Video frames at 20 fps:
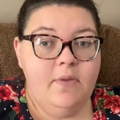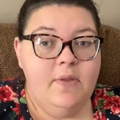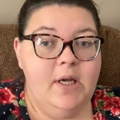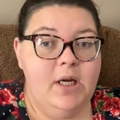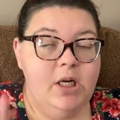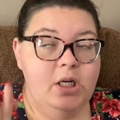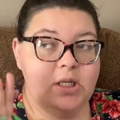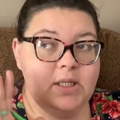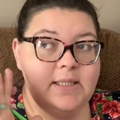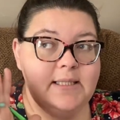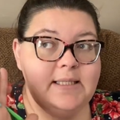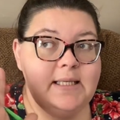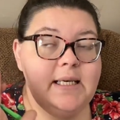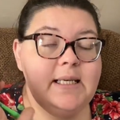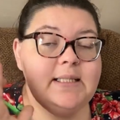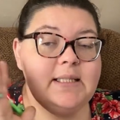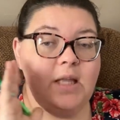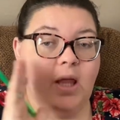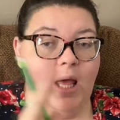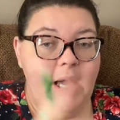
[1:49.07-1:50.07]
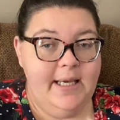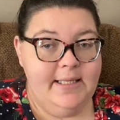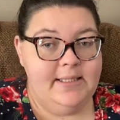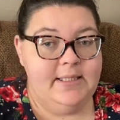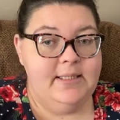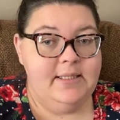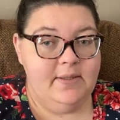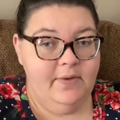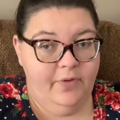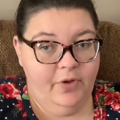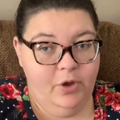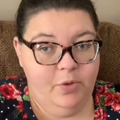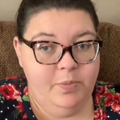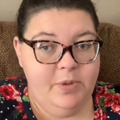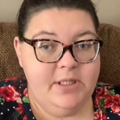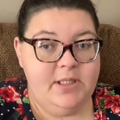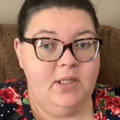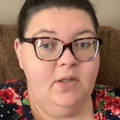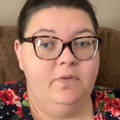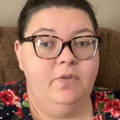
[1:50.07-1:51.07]
There's 6 classes of
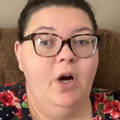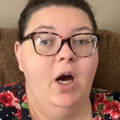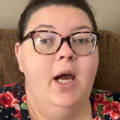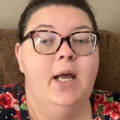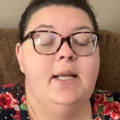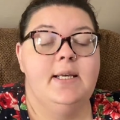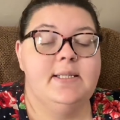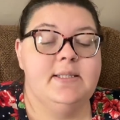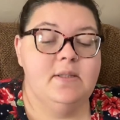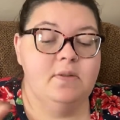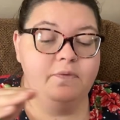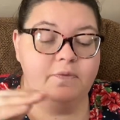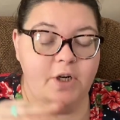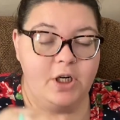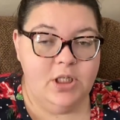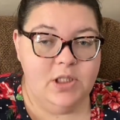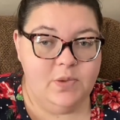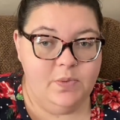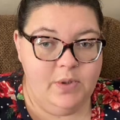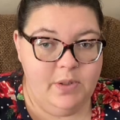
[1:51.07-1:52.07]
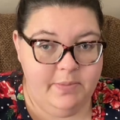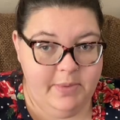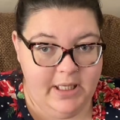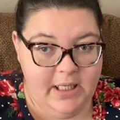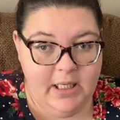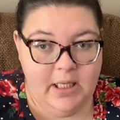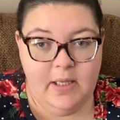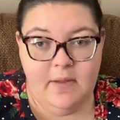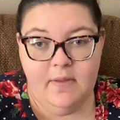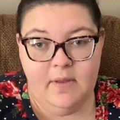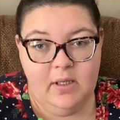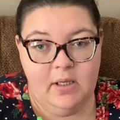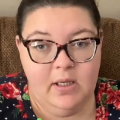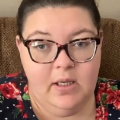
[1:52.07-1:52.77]
lupus nephritis, the first one being